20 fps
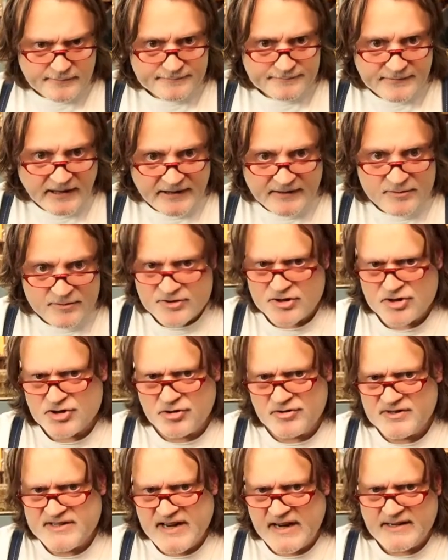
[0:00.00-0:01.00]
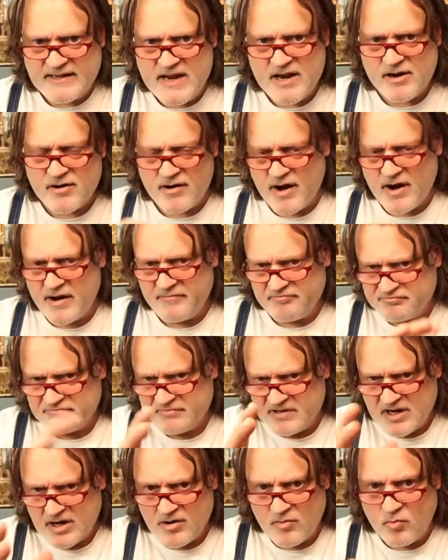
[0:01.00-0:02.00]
Like there was a certain technique or you know,